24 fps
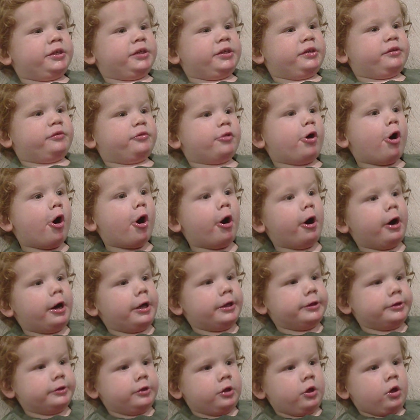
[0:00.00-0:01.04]

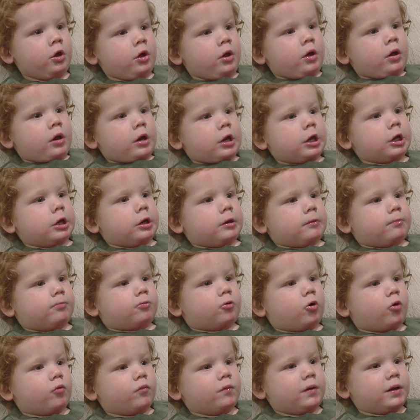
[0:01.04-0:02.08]
don't. And
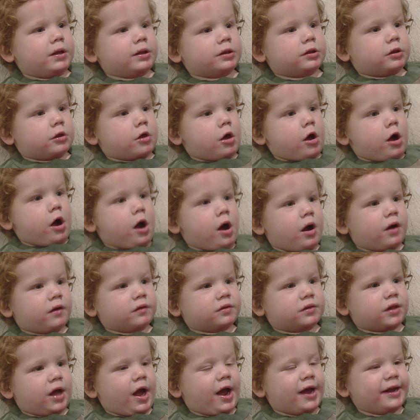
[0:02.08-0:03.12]
move I
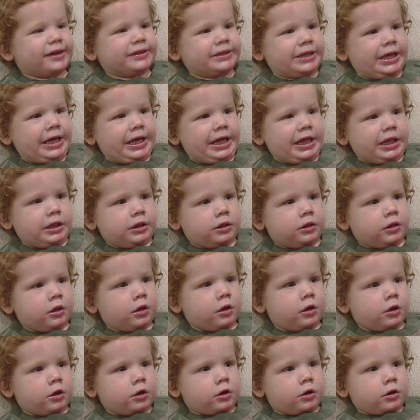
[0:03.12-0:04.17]
die
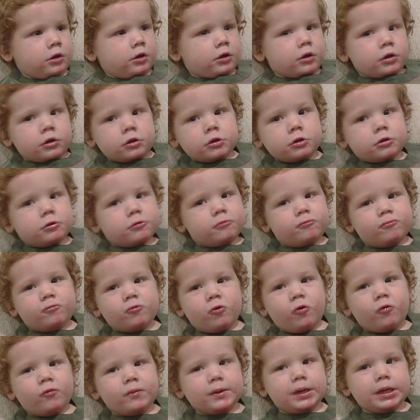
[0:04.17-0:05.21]

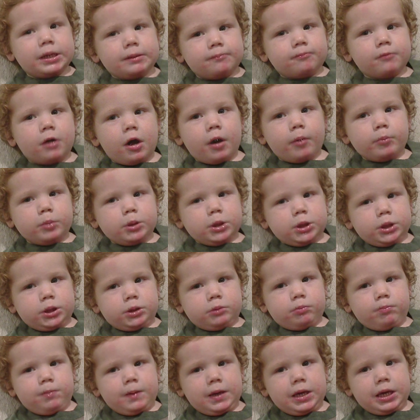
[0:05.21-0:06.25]
The
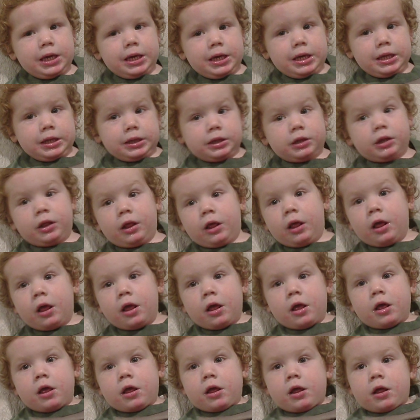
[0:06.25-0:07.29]
dead. And then
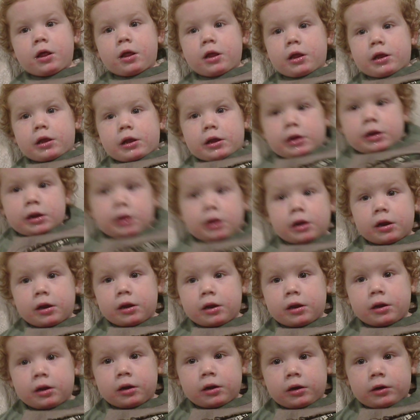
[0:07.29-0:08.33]
Tytus is going to be a big
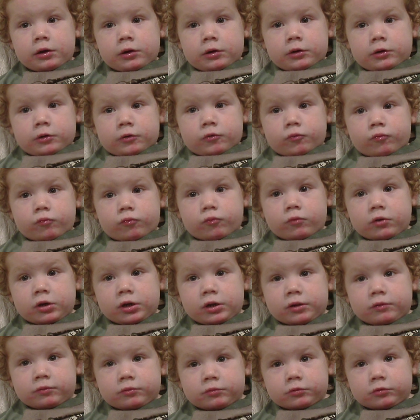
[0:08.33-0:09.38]
boy. Wait,
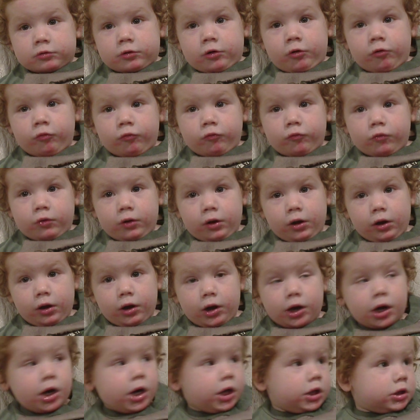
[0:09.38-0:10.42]

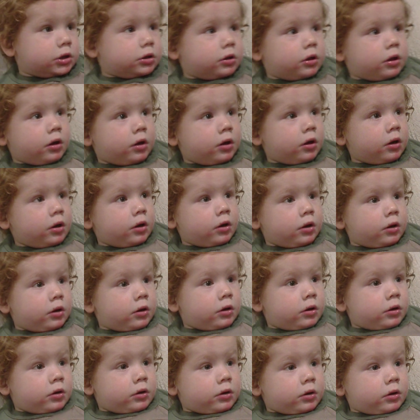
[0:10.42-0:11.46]
what? Where's your bag of
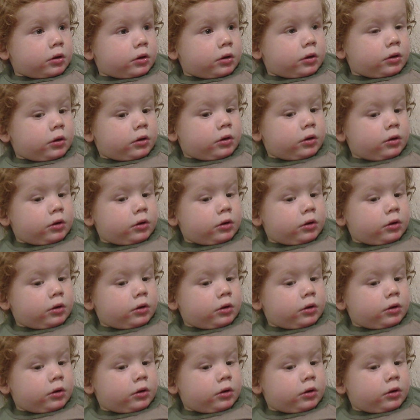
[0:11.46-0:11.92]
groceries?